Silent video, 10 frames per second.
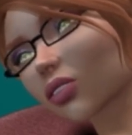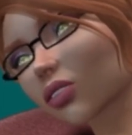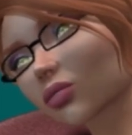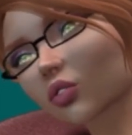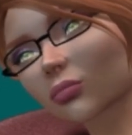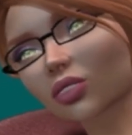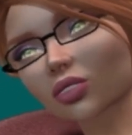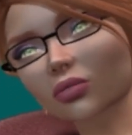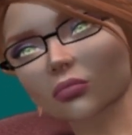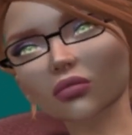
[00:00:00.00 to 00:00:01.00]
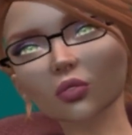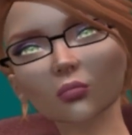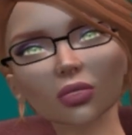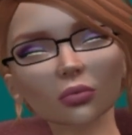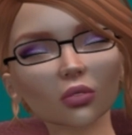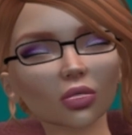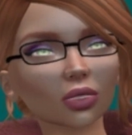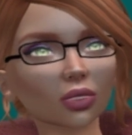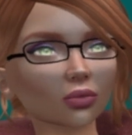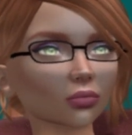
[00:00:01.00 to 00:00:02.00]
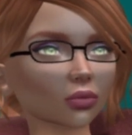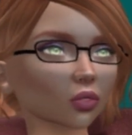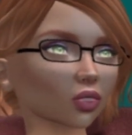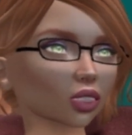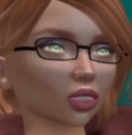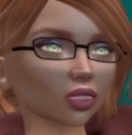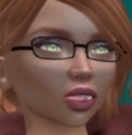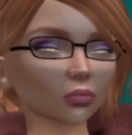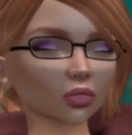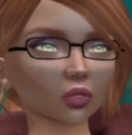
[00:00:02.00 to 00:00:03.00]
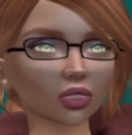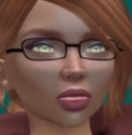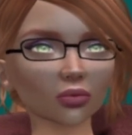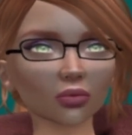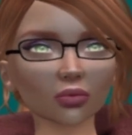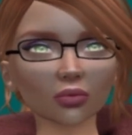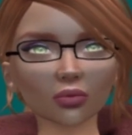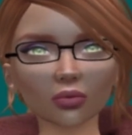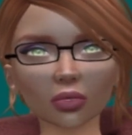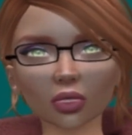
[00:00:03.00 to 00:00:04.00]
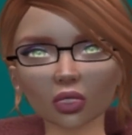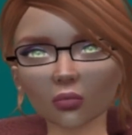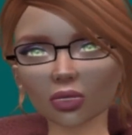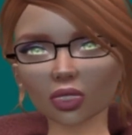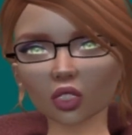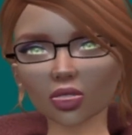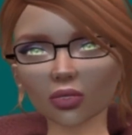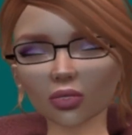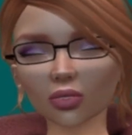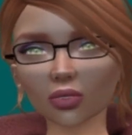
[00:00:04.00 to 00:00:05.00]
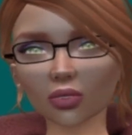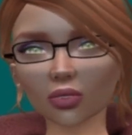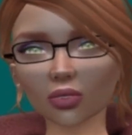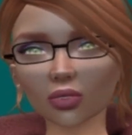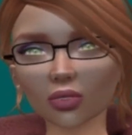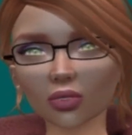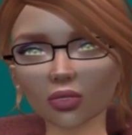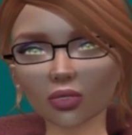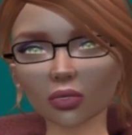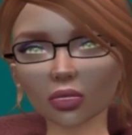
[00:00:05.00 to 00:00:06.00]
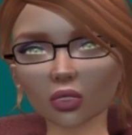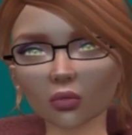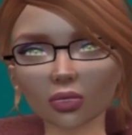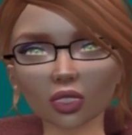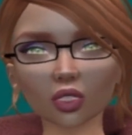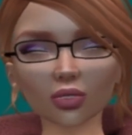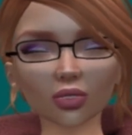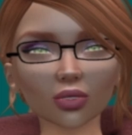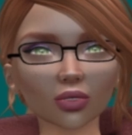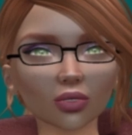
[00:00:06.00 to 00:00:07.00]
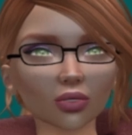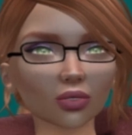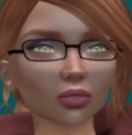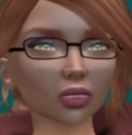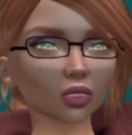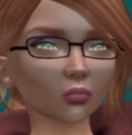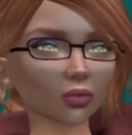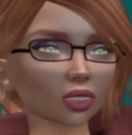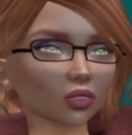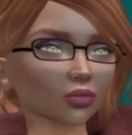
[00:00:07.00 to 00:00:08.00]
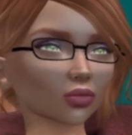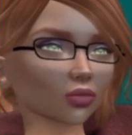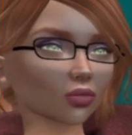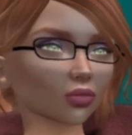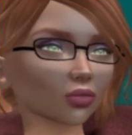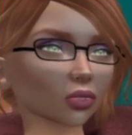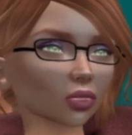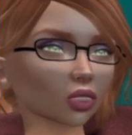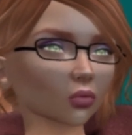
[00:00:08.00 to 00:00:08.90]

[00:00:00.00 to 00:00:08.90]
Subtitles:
I have a lot of falls, not because I'm having, medical problems or something. The slightest thing can make me trip and fall or slip and fall.